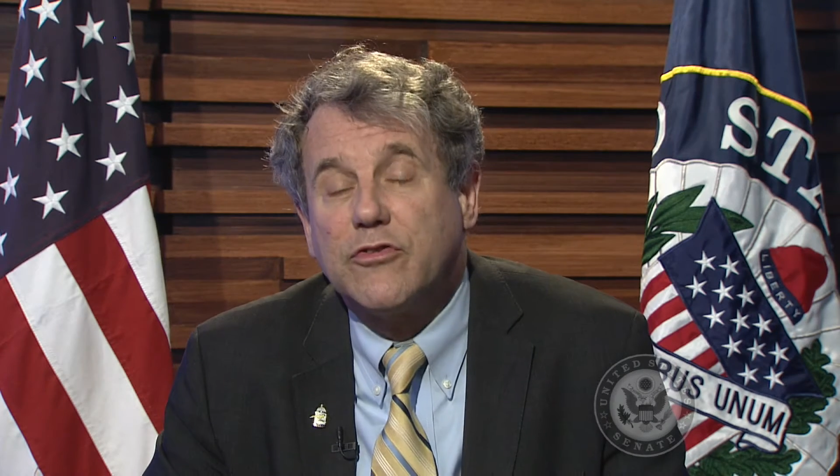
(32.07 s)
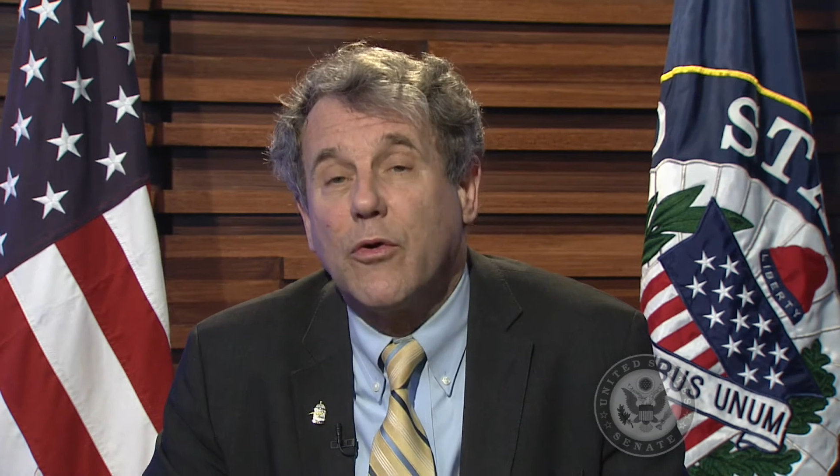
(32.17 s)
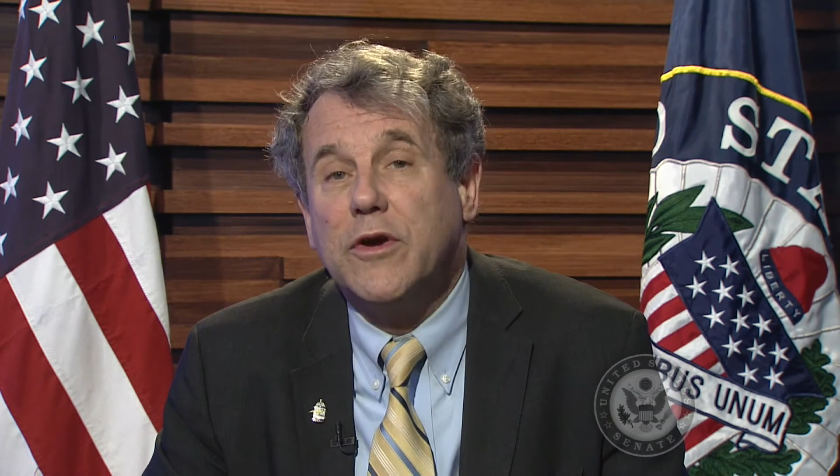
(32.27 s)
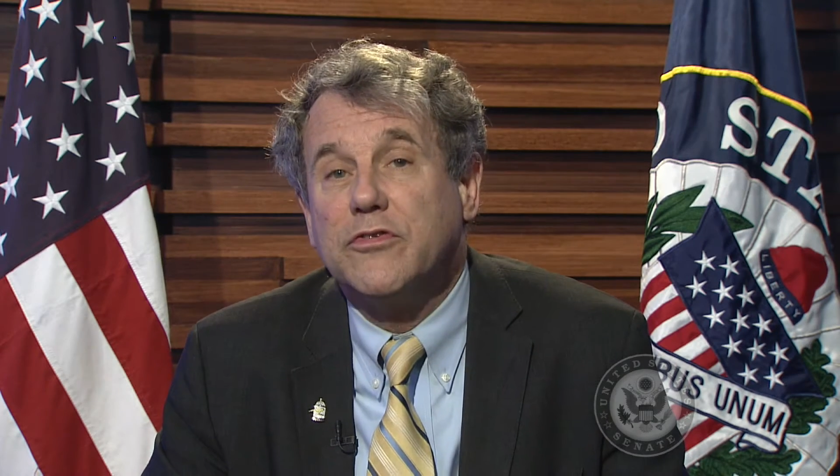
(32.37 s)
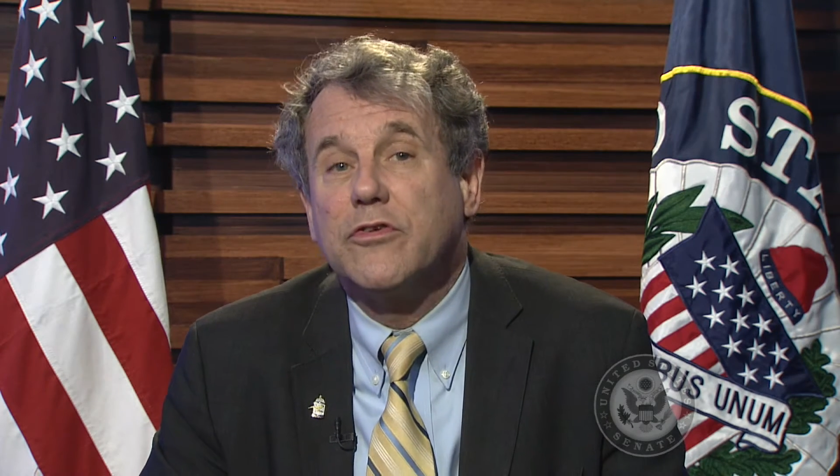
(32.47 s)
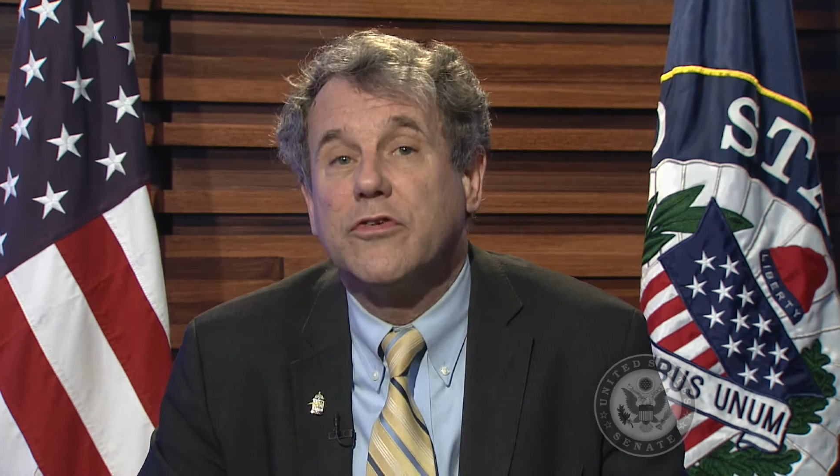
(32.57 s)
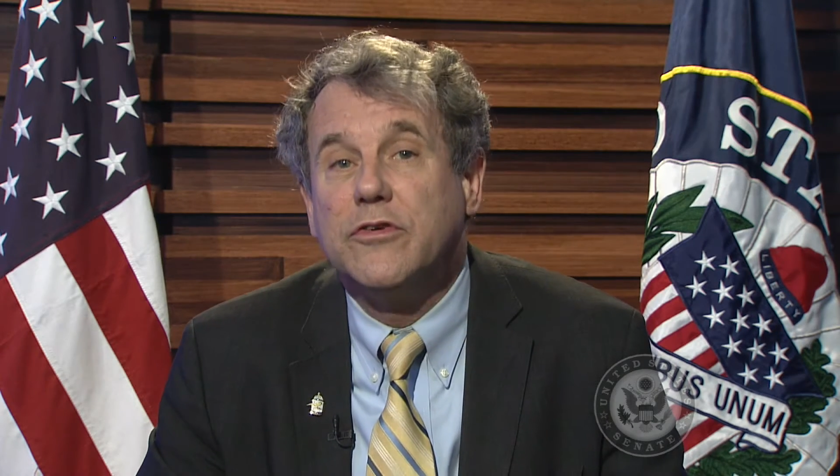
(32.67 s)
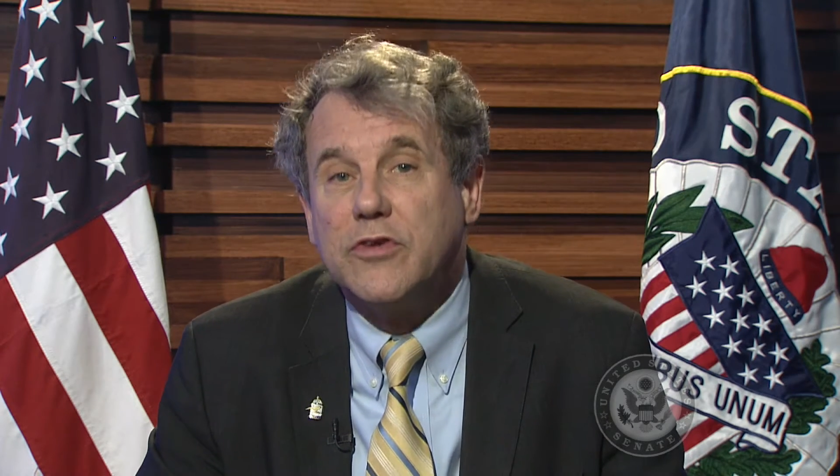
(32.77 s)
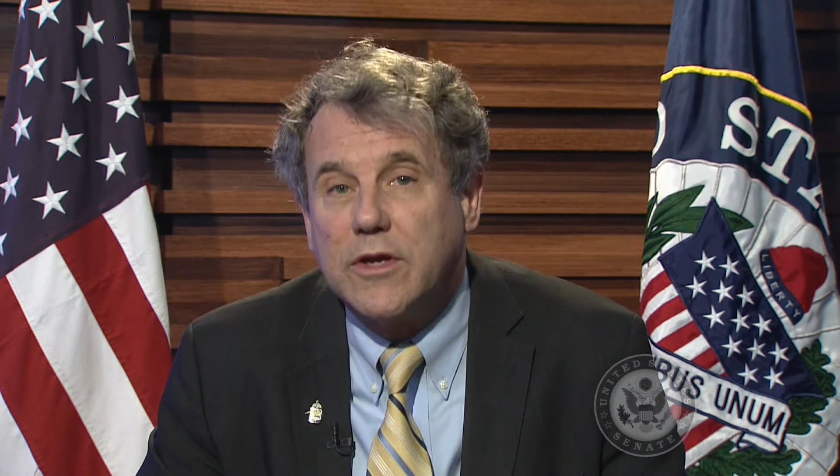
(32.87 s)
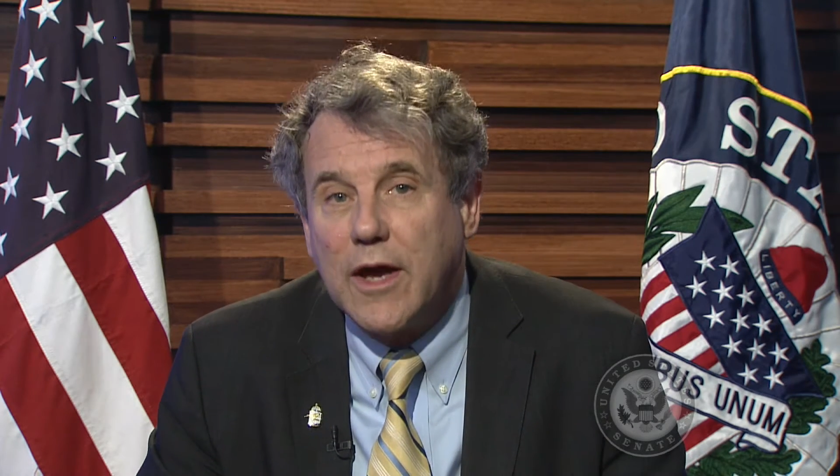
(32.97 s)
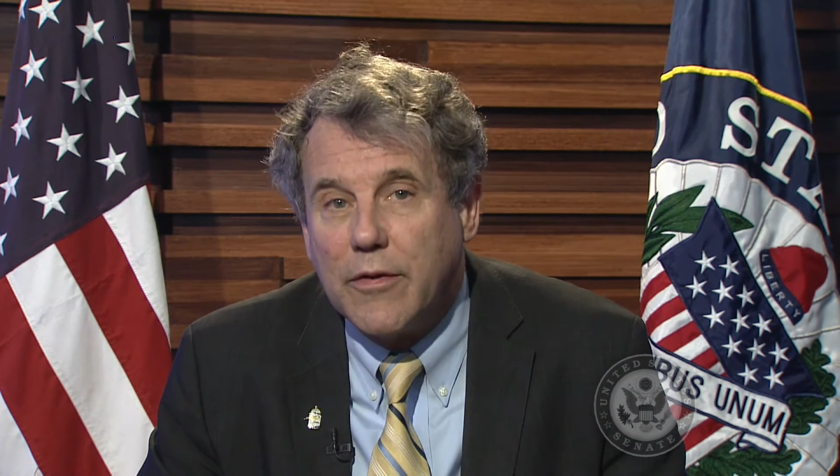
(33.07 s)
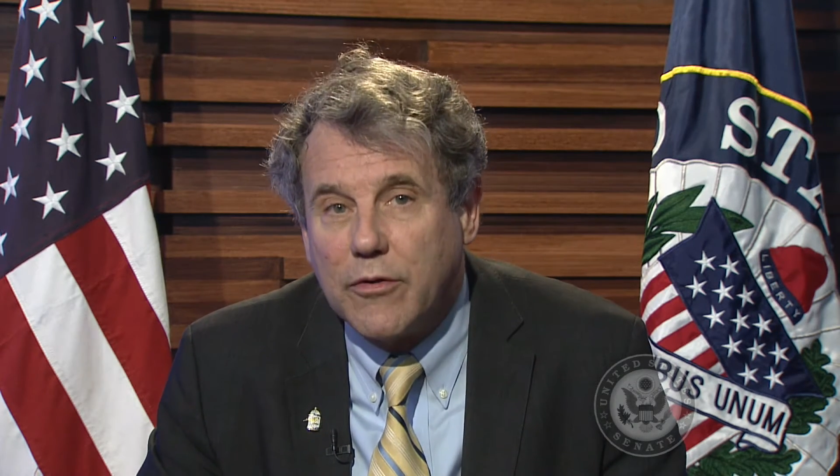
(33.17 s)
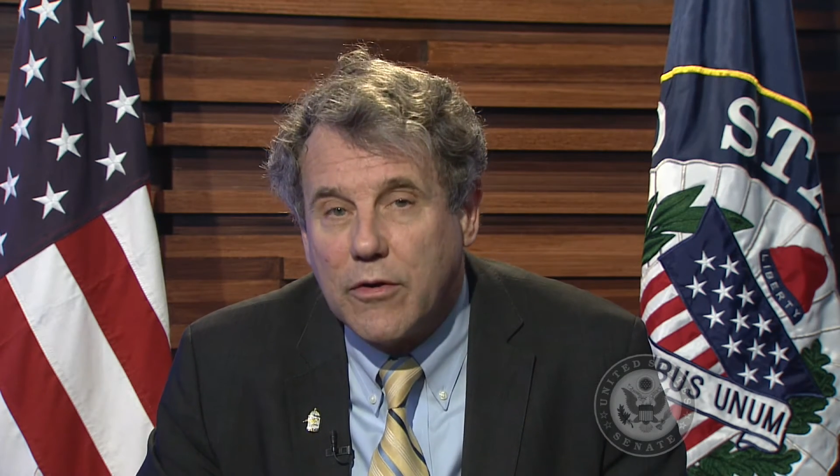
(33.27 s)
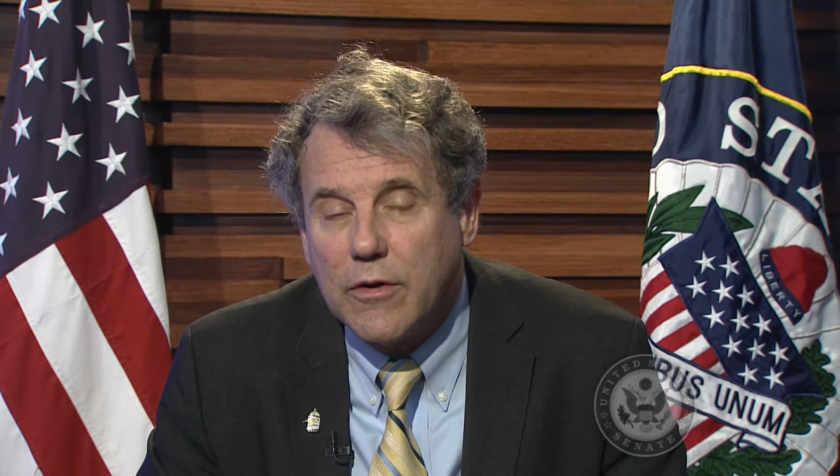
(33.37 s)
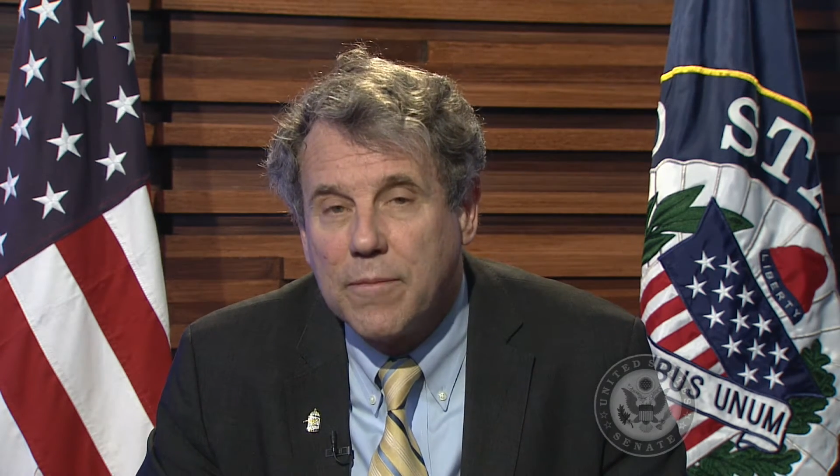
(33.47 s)
choices
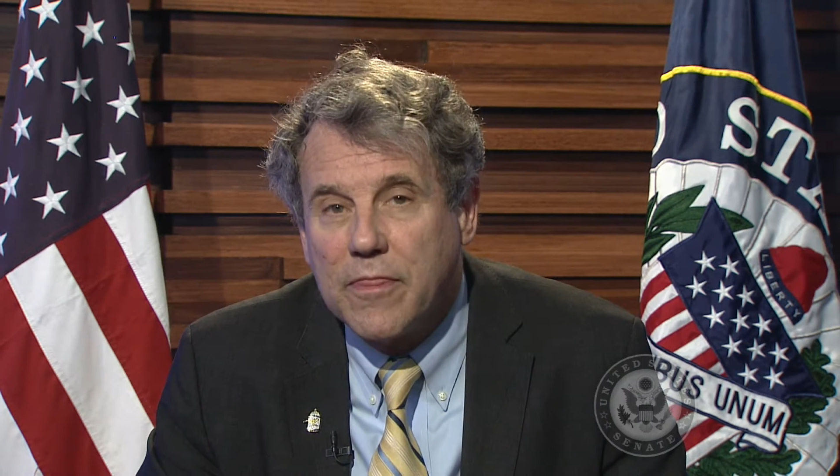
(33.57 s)
together